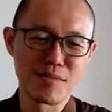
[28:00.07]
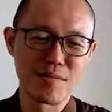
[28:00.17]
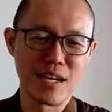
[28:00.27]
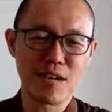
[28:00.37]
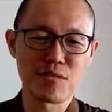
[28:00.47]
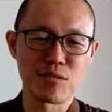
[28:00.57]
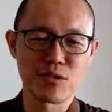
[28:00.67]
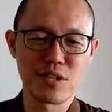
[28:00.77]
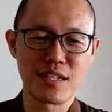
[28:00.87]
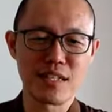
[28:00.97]
how to
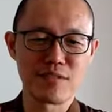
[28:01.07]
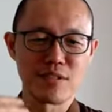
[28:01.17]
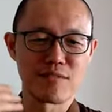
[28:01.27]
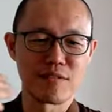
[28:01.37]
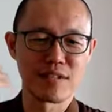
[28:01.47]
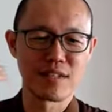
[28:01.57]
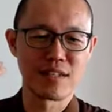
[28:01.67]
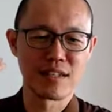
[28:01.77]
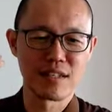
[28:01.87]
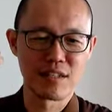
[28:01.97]
share this with
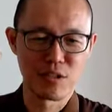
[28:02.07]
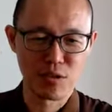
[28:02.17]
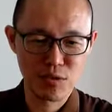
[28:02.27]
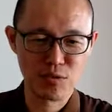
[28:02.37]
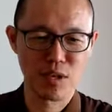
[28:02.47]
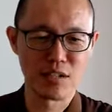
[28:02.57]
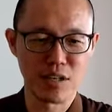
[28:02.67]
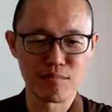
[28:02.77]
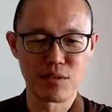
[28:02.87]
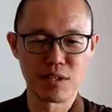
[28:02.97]
those who are
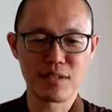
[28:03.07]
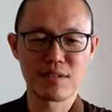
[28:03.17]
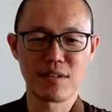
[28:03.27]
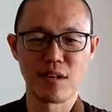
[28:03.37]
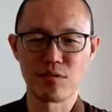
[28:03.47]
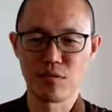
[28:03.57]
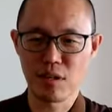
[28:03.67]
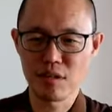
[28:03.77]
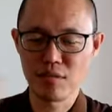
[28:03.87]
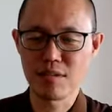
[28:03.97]
not Buddhists or do
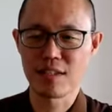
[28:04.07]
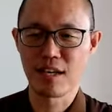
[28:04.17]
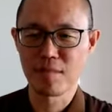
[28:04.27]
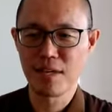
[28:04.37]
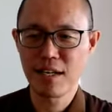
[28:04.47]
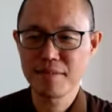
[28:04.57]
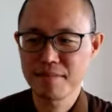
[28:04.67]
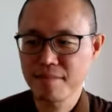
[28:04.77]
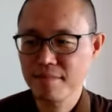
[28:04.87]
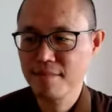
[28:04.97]
not know the Dharma,
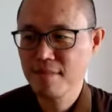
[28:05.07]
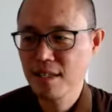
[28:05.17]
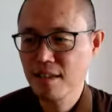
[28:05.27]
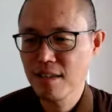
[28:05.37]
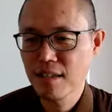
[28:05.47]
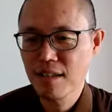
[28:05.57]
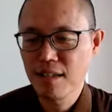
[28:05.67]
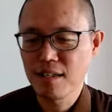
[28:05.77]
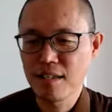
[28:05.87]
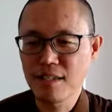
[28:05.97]

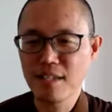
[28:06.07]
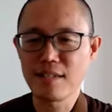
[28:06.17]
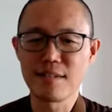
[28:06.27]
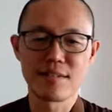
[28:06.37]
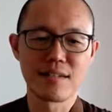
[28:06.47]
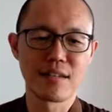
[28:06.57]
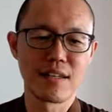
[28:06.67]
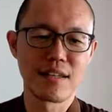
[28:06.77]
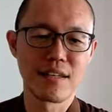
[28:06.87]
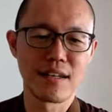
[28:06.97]
the thing is,
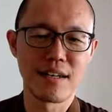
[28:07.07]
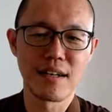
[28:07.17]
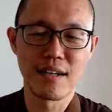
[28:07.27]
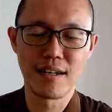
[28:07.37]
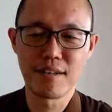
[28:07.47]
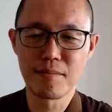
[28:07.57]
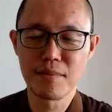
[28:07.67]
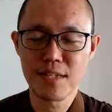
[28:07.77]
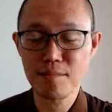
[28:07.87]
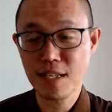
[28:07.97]

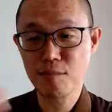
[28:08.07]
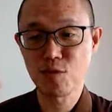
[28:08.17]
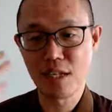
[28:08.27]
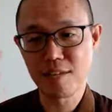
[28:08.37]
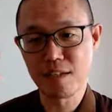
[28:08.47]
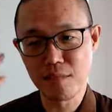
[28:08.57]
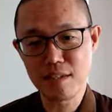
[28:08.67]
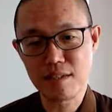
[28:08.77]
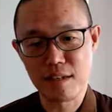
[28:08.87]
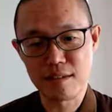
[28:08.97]
sometimes we have a
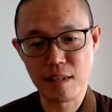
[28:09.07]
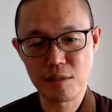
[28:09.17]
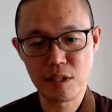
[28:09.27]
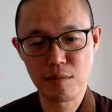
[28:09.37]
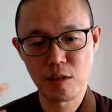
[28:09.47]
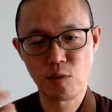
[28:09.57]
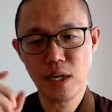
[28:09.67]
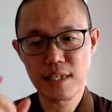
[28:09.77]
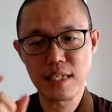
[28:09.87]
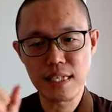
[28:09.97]
misconception about
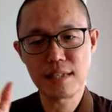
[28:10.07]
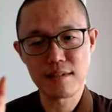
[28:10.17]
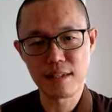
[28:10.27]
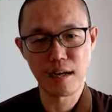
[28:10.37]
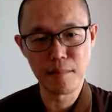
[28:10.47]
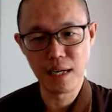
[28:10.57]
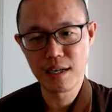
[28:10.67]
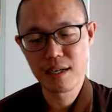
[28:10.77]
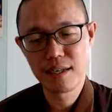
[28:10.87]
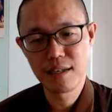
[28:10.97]
what is Dharma.
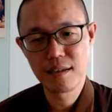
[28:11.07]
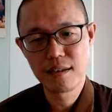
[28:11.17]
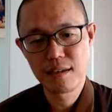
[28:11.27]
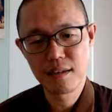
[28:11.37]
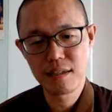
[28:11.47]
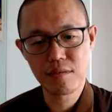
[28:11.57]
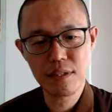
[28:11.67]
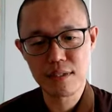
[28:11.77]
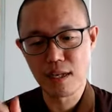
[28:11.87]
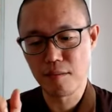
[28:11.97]
The
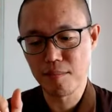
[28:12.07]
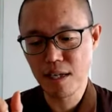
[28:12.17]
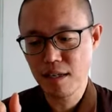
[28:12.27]
word Dharma,